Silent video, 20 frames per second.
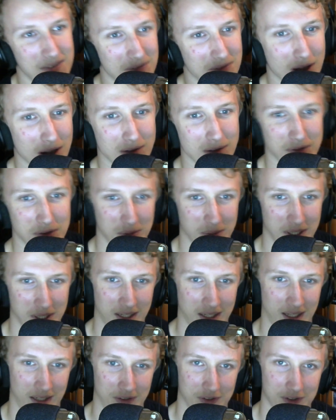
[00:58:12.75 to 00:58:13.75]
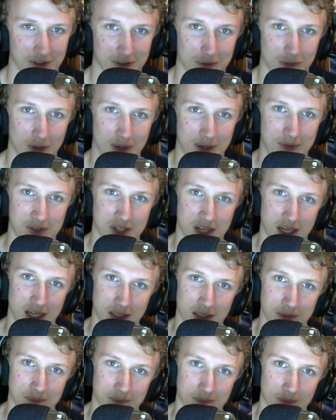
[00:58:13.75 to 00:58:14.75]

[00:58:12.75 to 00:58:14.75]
Over the weekend, we've seen